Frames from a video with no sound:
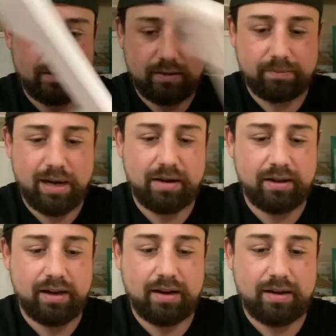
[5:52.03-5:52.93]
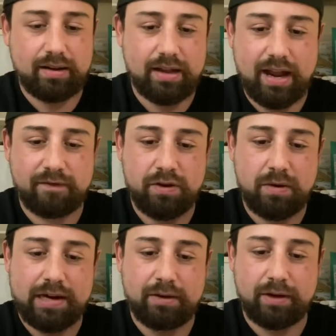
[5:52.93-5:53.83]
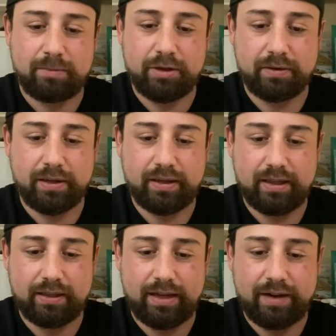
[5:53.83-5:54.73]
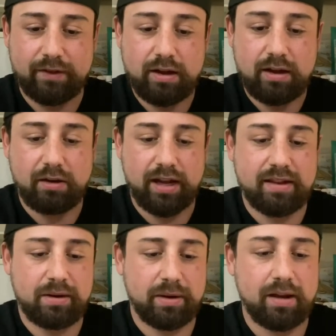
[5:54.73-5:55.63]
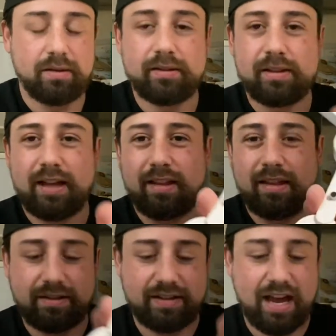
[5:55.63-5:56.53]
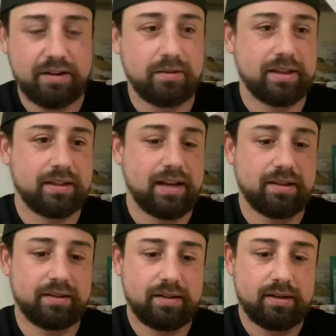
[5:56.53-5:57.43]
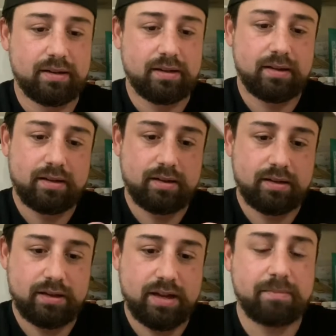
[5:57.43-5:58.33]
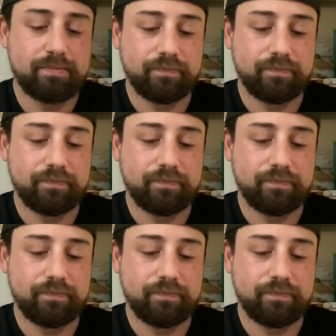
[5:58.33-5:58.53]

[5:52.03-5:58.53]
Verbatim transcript: apparently I have no idea what I'm doing in life. Okay, there we go. It's gotta go like that. Yep.